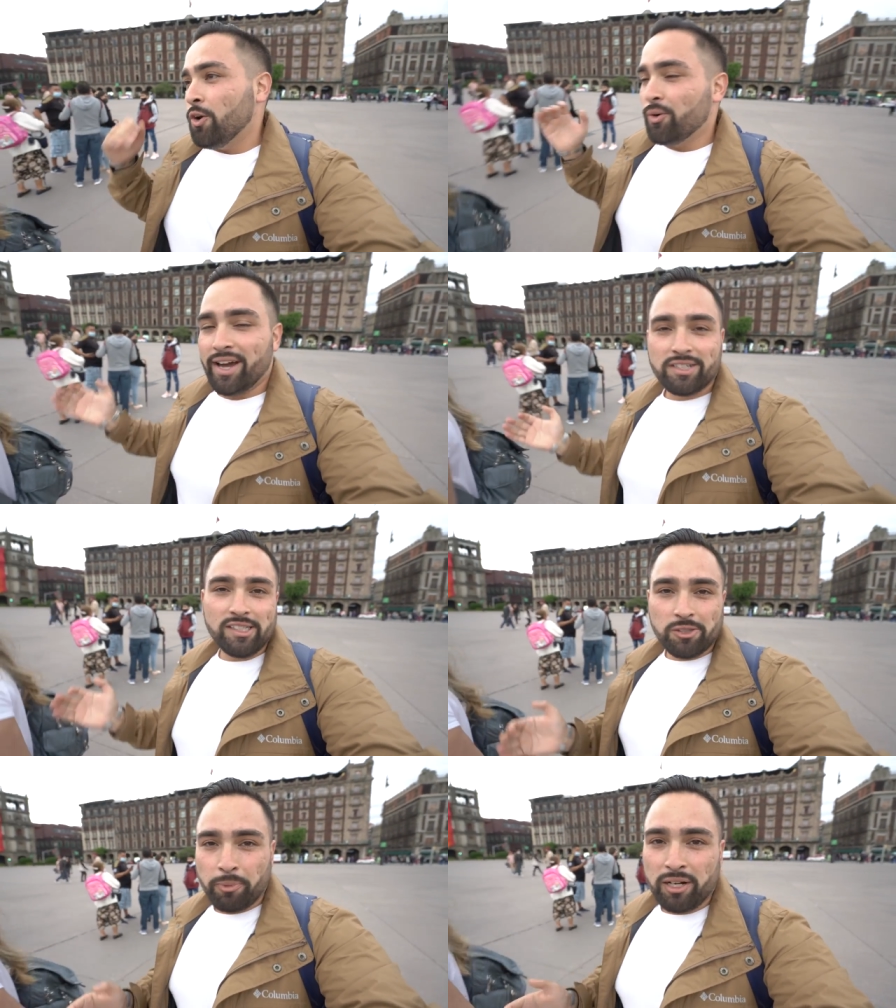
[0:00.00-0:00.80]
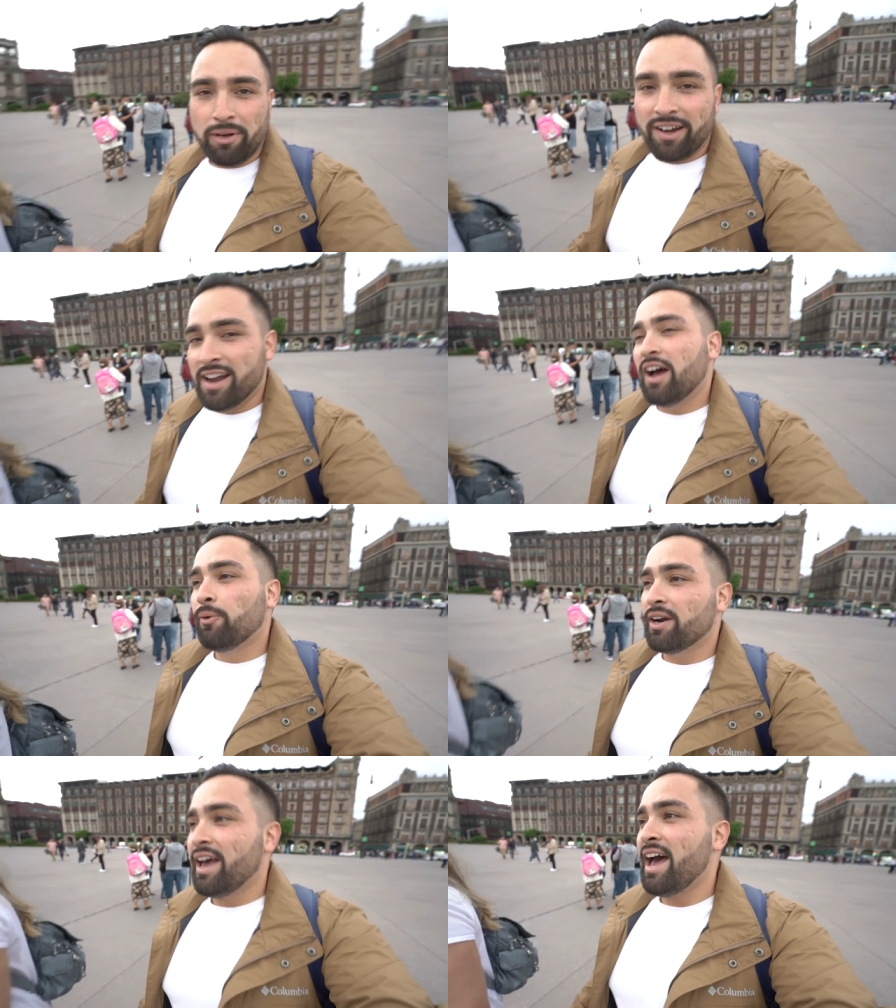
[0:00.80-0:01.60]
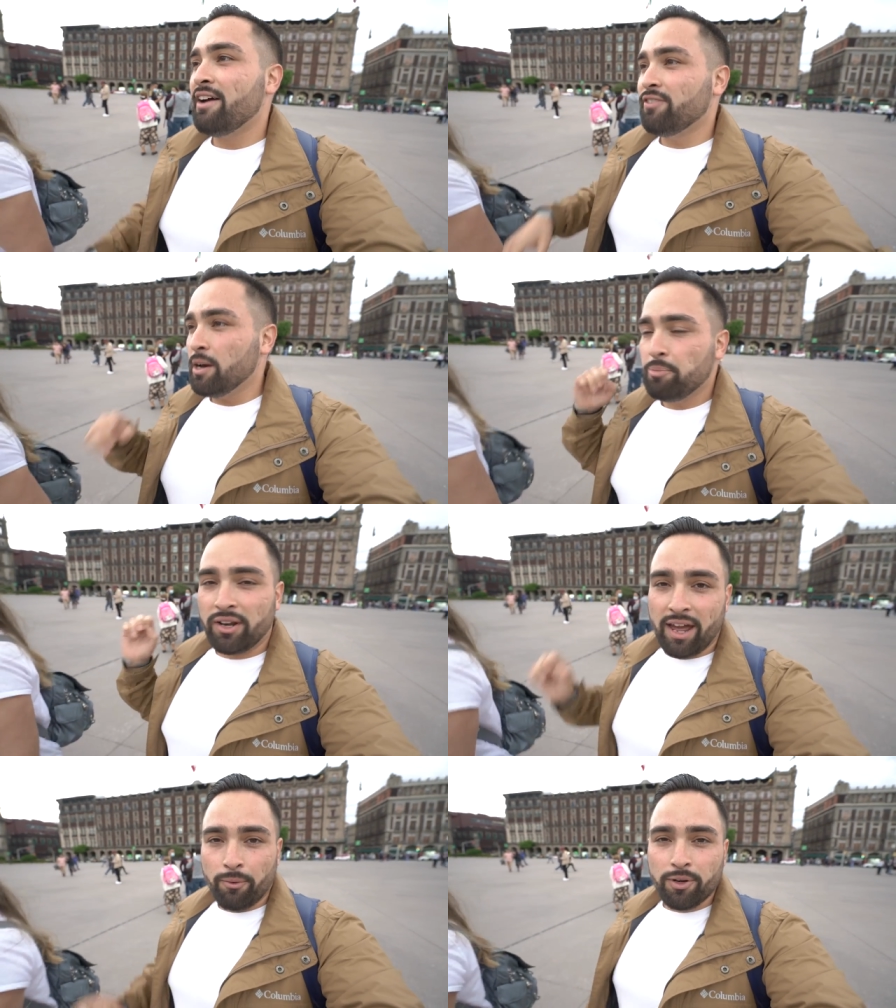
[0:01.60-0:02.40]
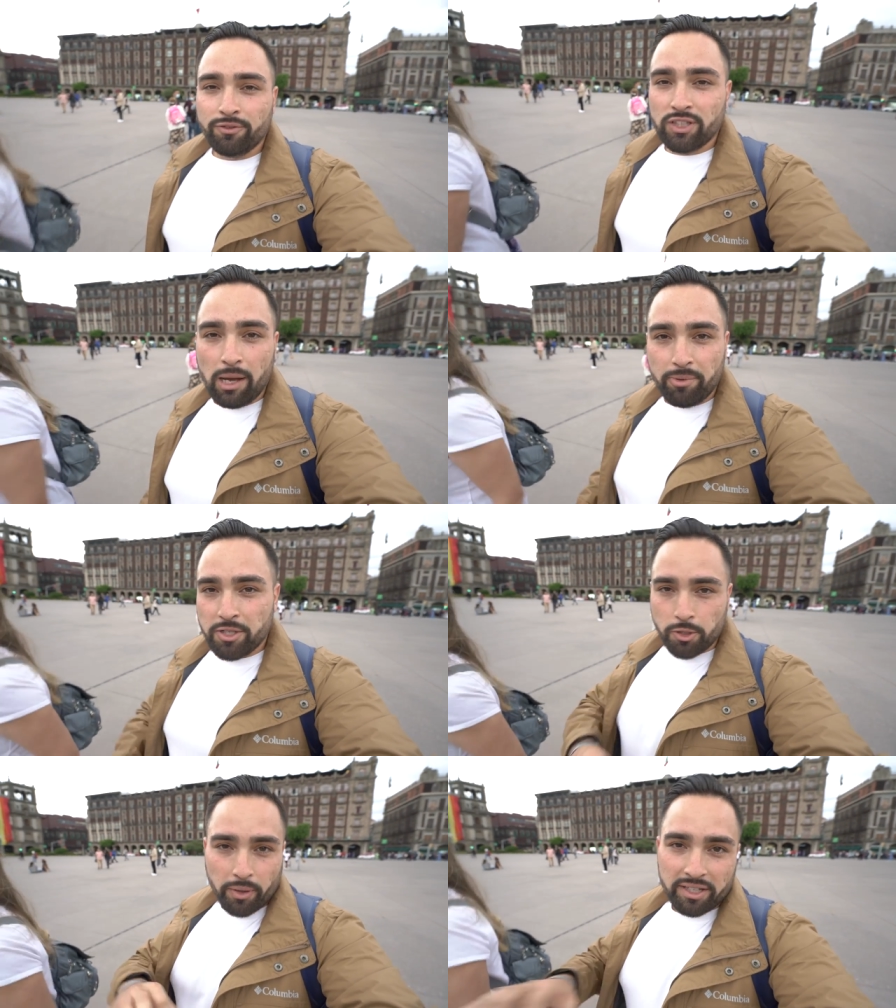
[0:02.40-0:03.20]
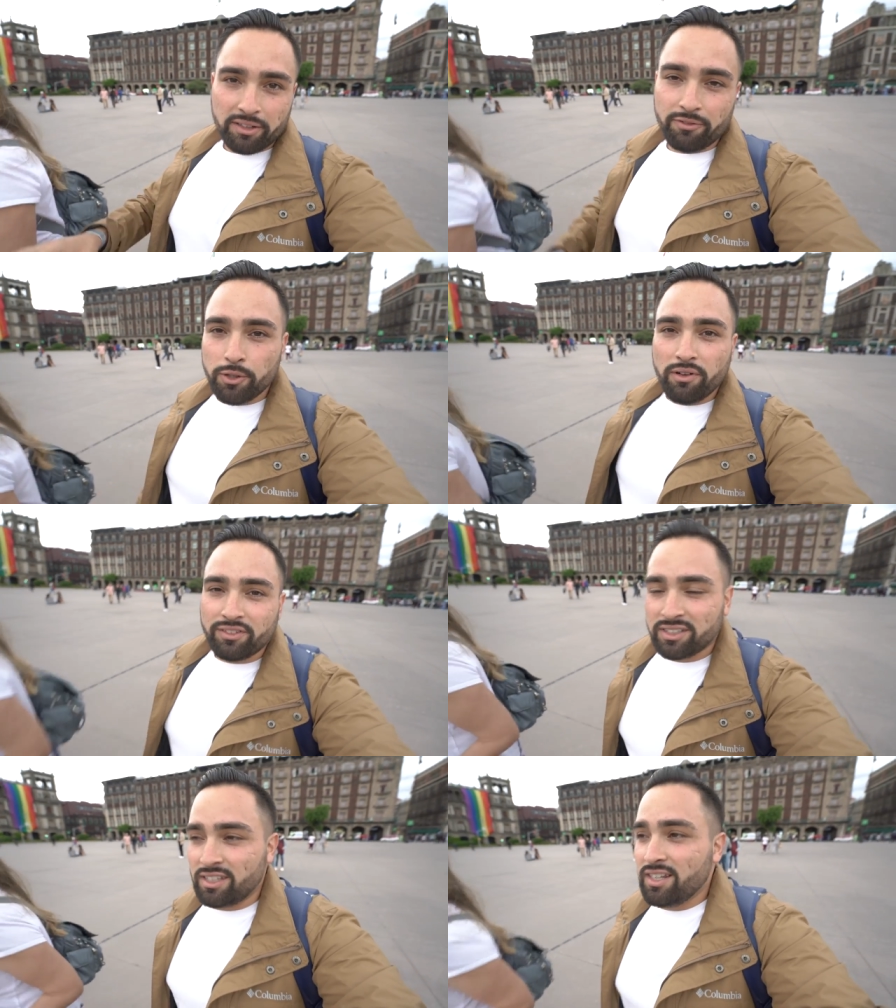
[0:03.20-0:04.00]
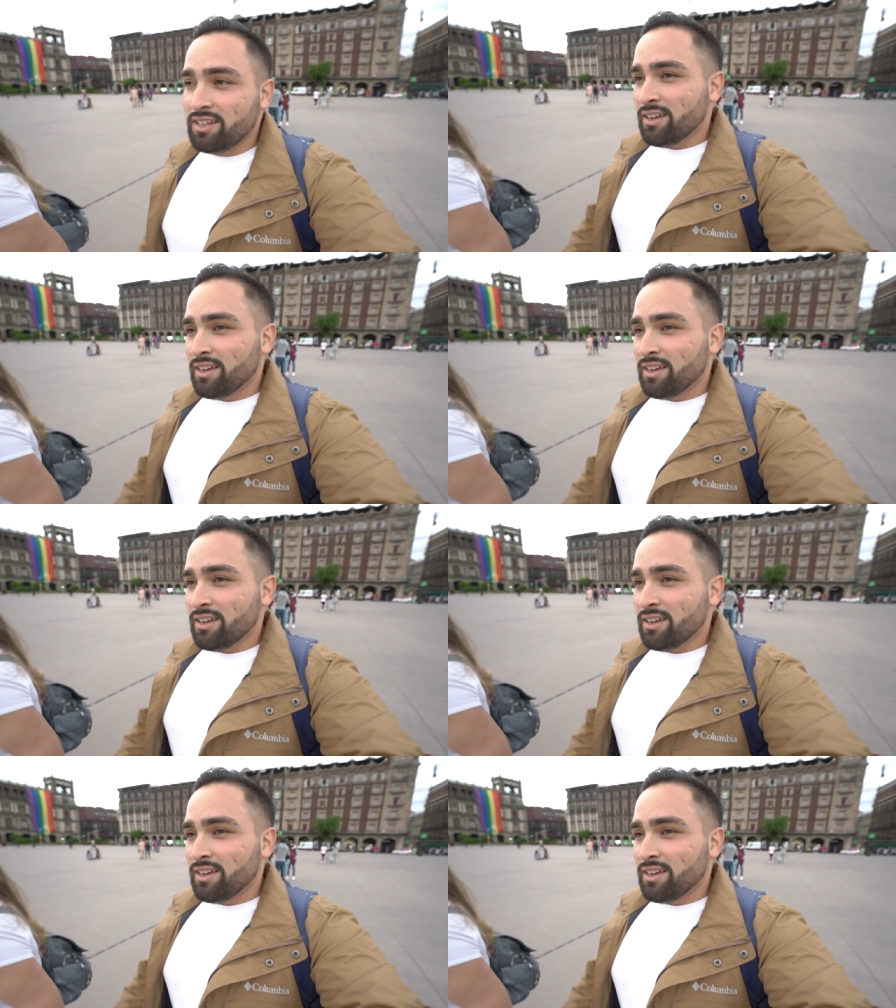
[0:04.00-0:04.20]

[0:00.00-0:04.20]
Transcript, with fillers: We actually spent about an hour and a half up on that rooftop enjoying the view of the city.